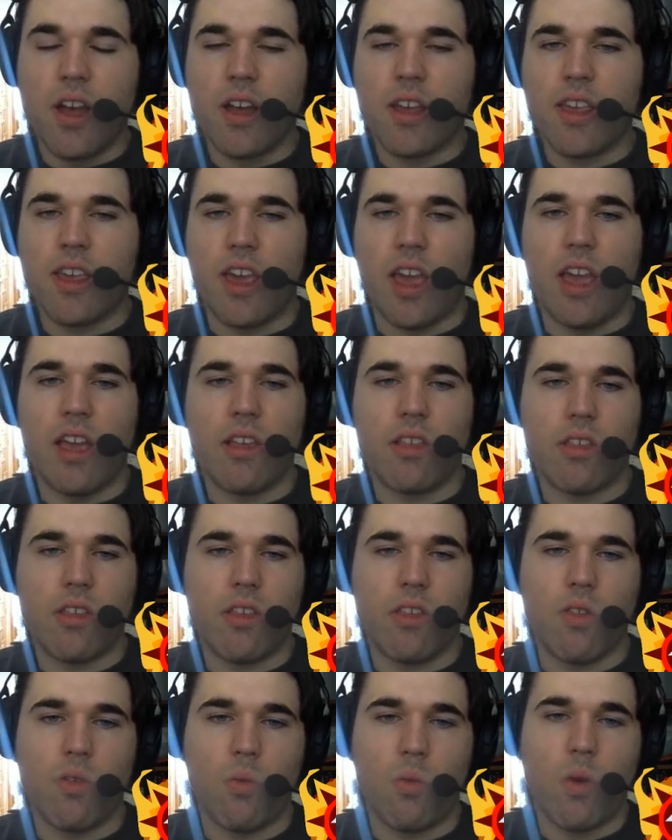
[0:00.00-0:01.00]

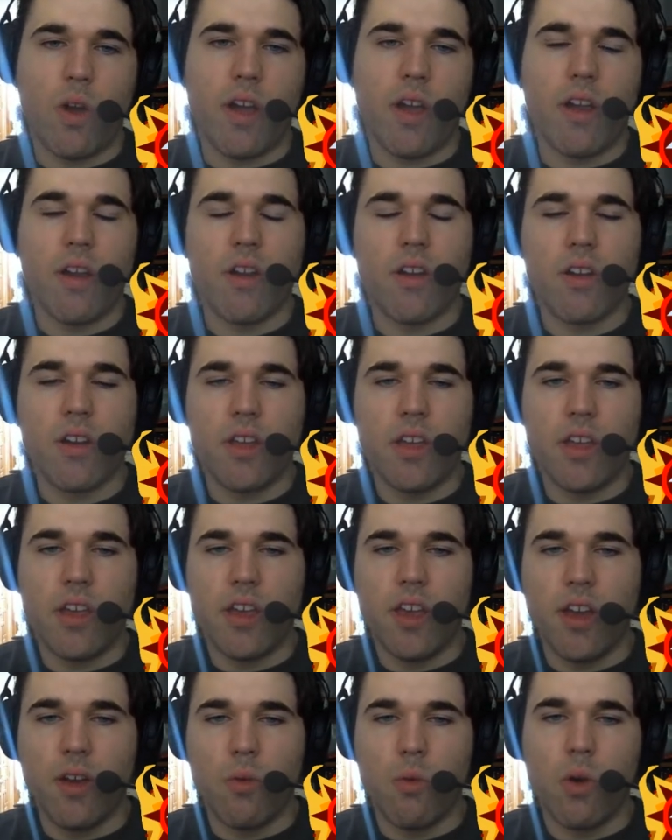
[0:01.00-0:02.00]
cases where
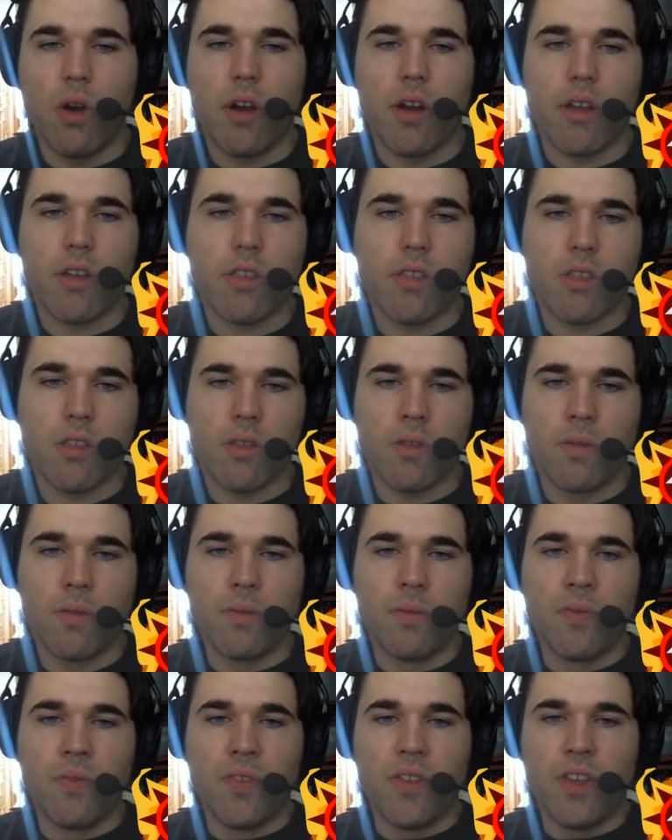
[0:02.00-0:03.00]
it works.
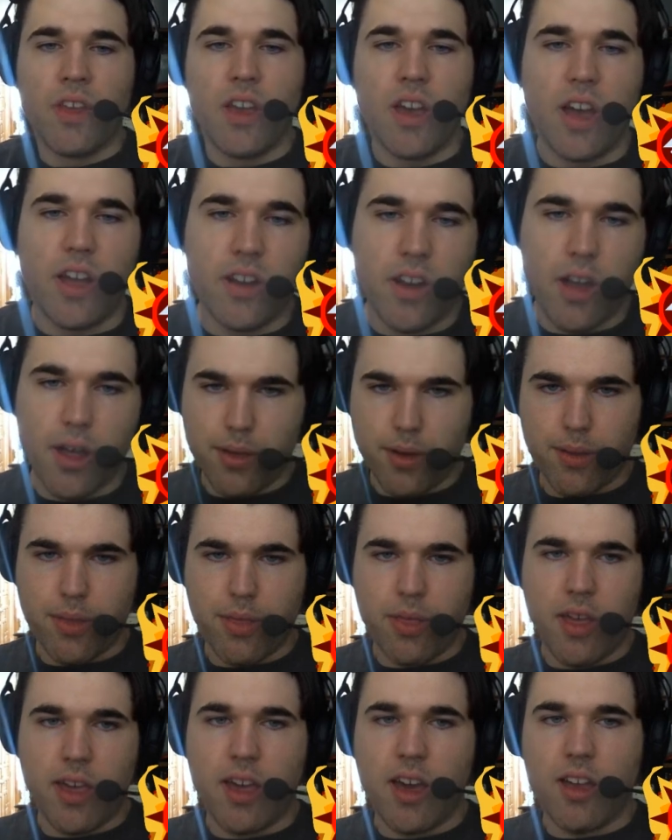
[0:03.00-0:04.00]
Another
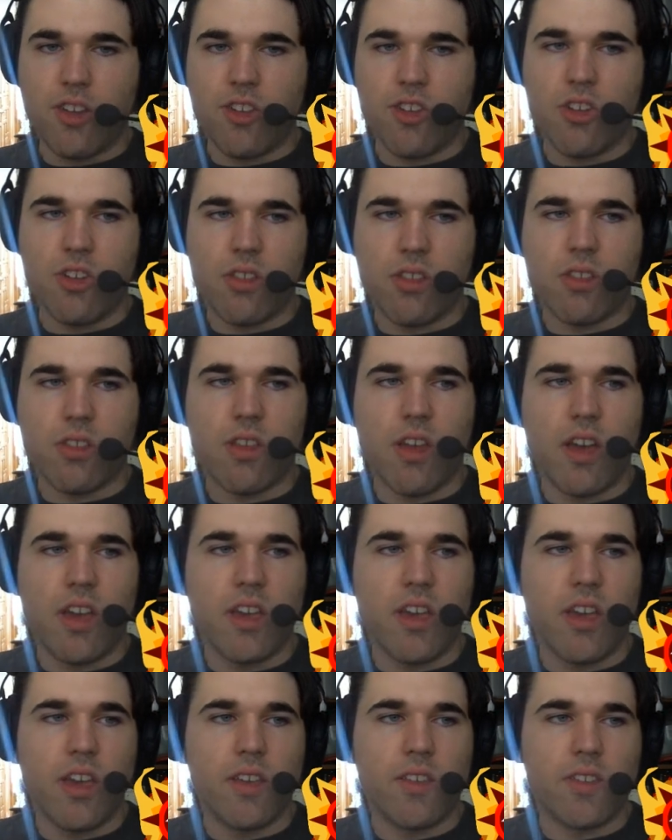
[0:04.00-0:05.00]
thing I should
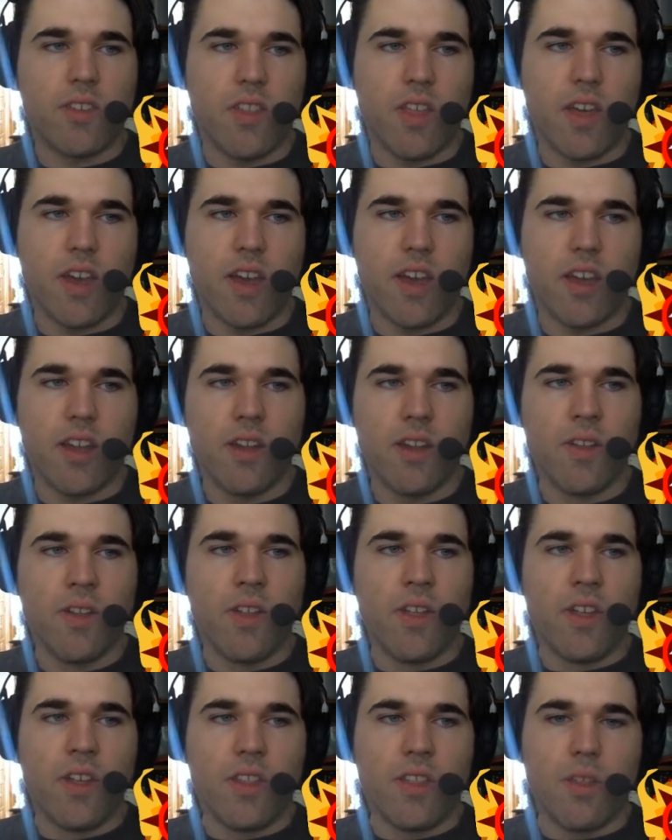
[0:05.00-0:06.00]
say is that
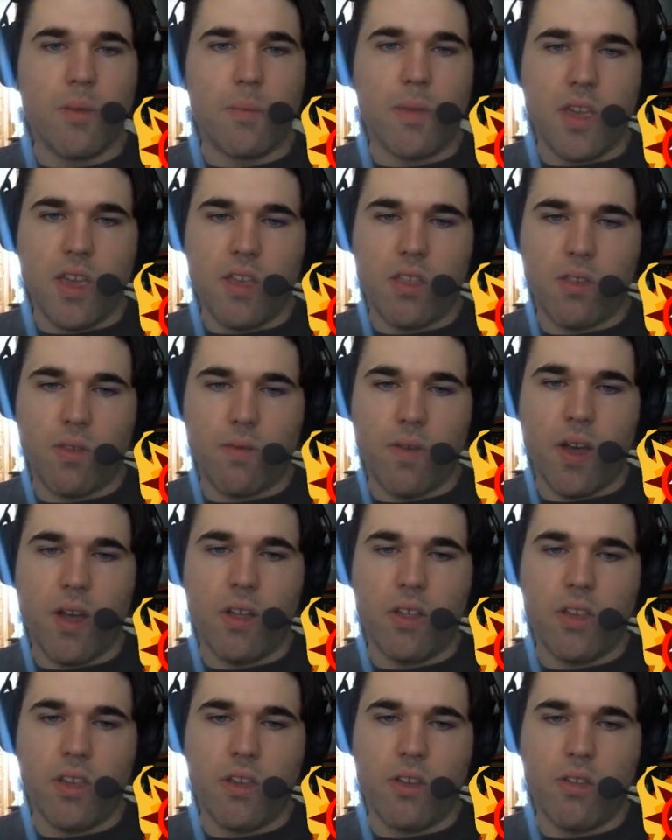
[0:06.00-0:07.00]
the piece
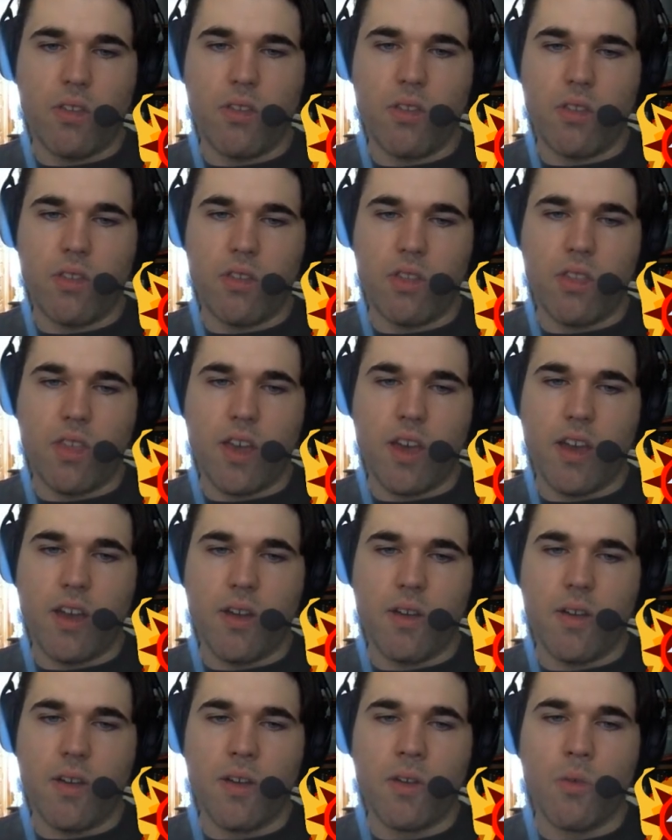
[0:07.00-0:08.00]
values
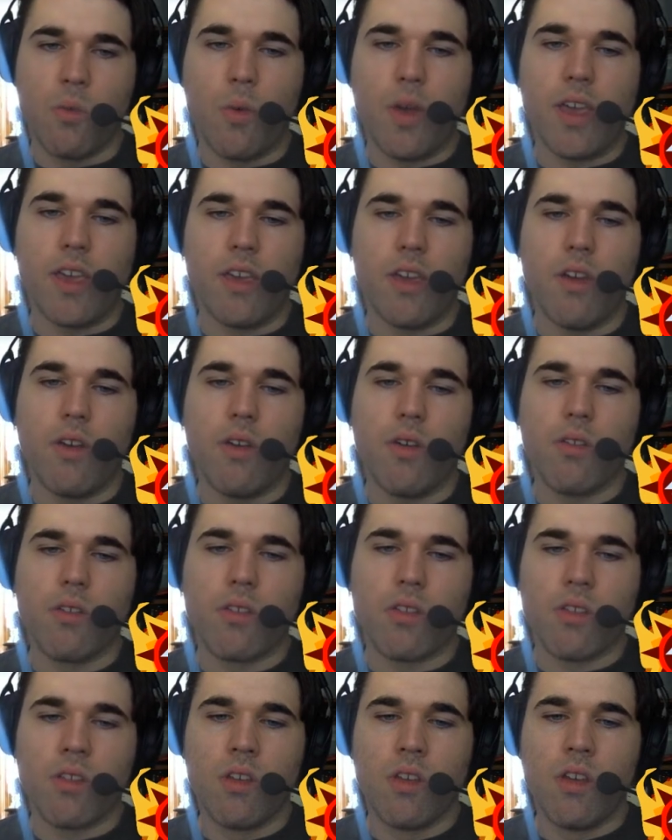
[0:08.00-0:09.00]
that we
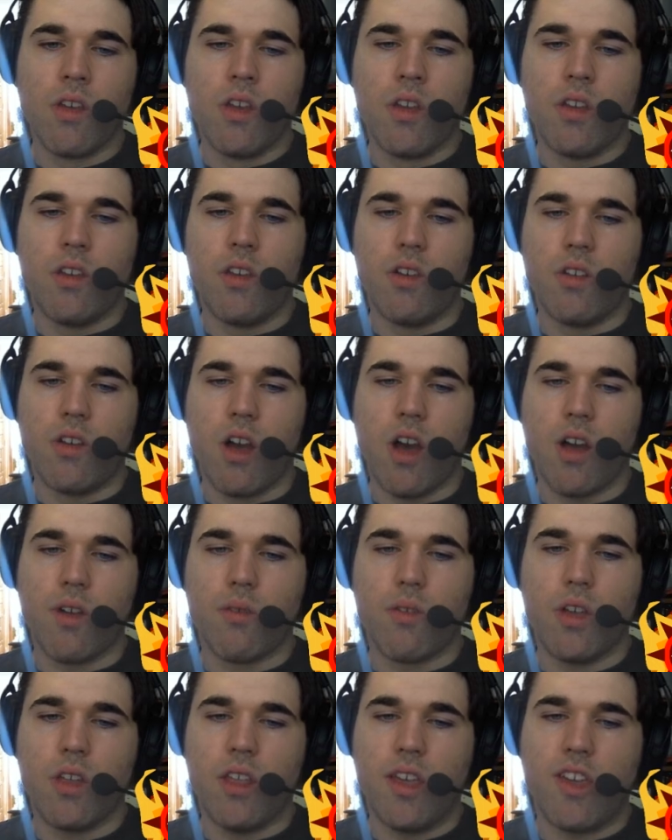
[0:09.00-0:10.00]
use do not
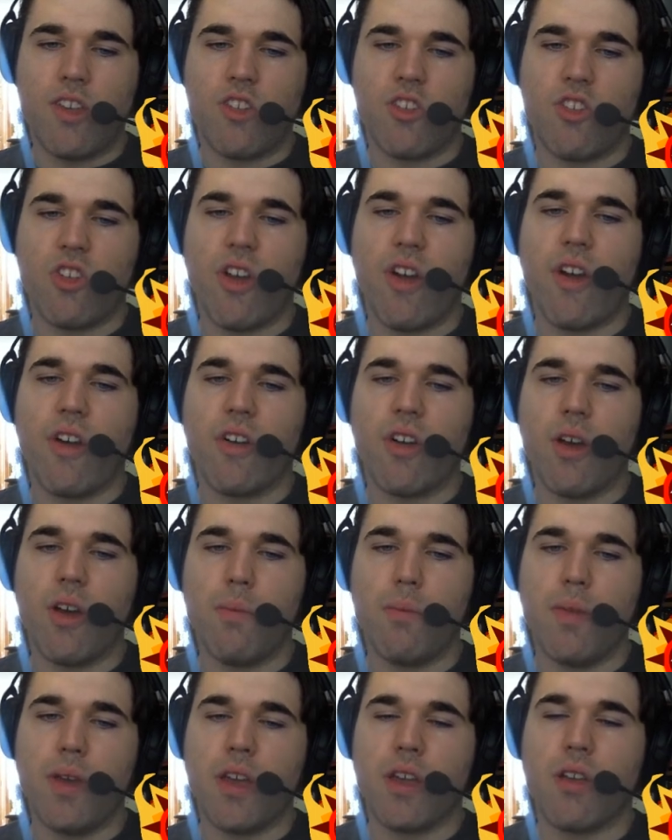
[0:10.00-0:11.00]
really share
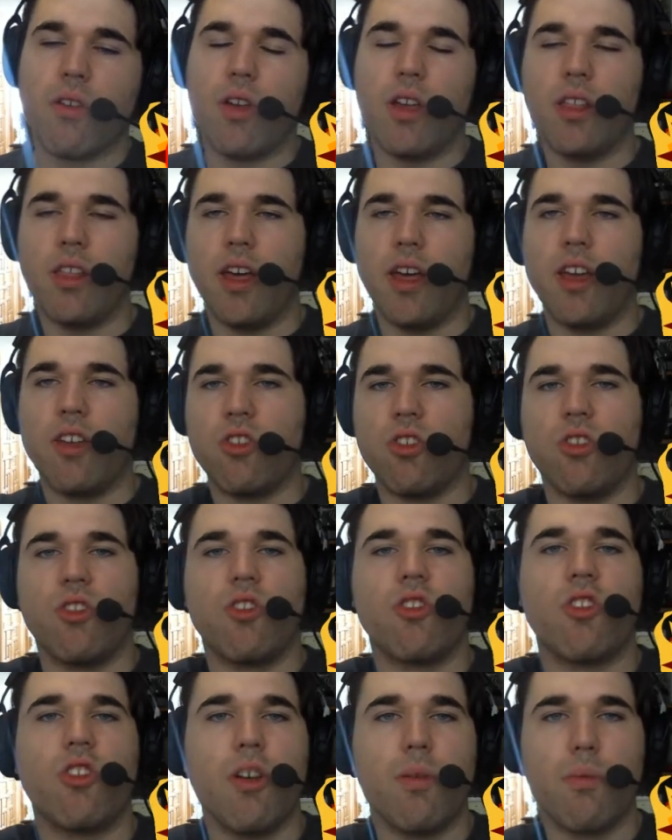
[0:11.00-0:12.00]
a big
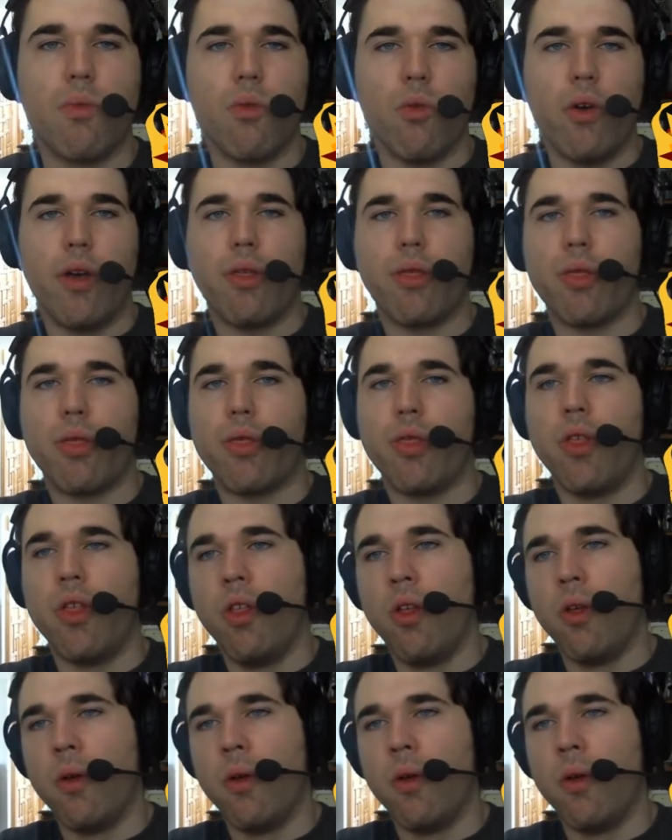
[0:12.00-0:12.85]
relationship with